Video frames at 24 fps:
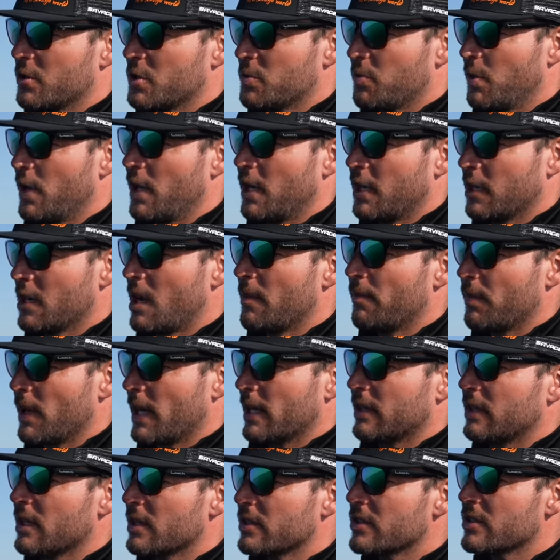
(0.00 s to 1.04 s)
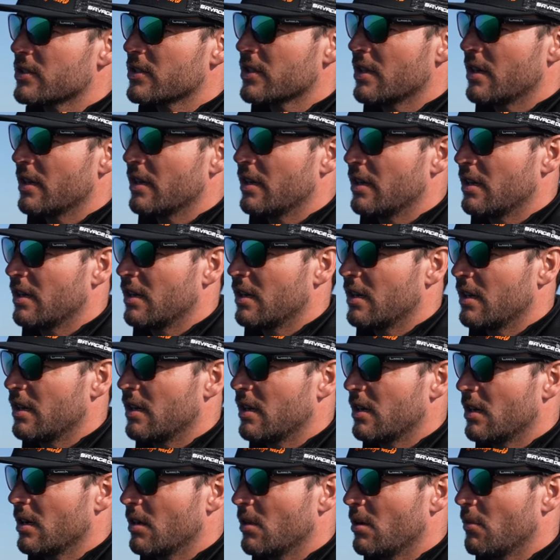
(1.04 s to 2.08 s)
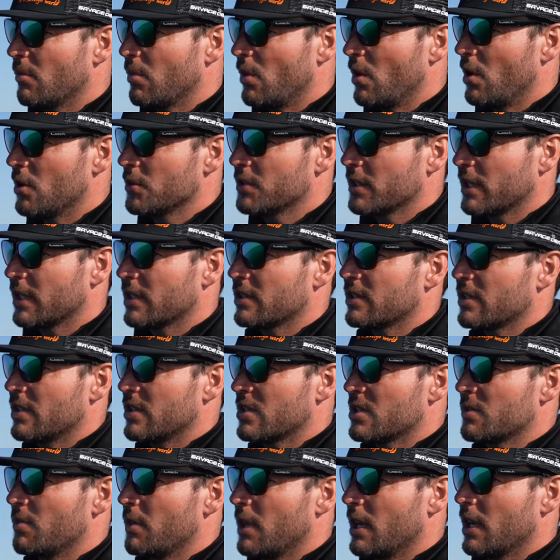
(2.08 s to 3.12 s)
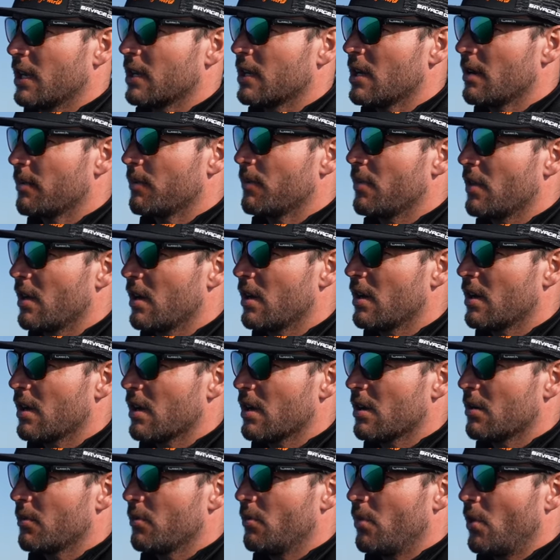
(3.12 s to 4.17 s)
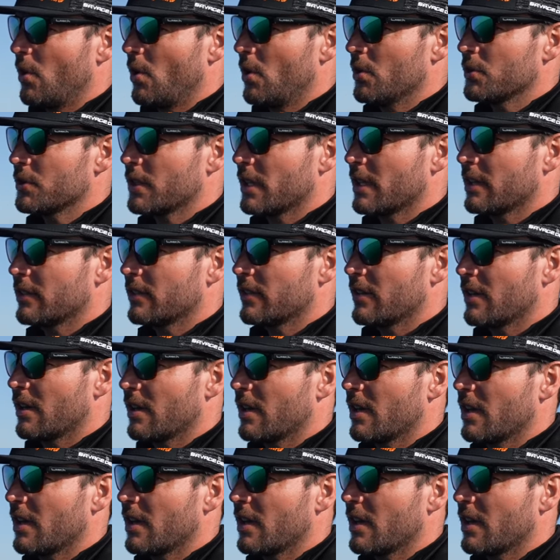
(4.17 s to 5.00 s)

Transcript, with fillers: speeding it up like this, pausing it, speeding it up, pausing it.